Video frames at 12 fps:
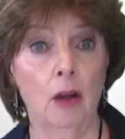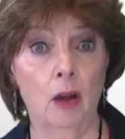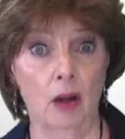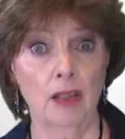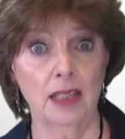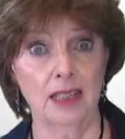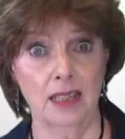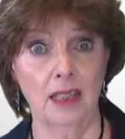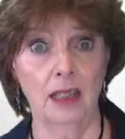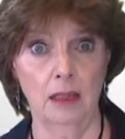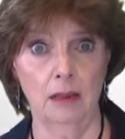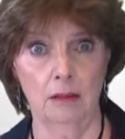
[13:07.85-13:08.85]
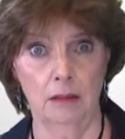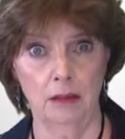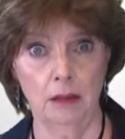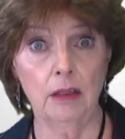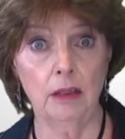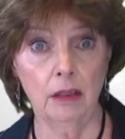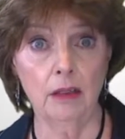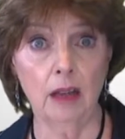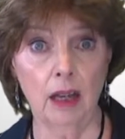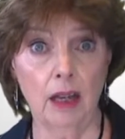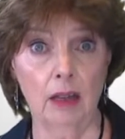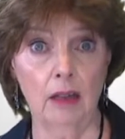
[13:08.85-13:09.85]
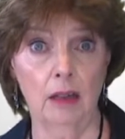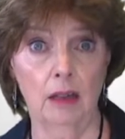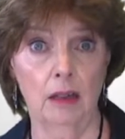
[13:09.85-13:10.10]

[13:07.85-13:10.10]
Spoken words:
Honestly, you can.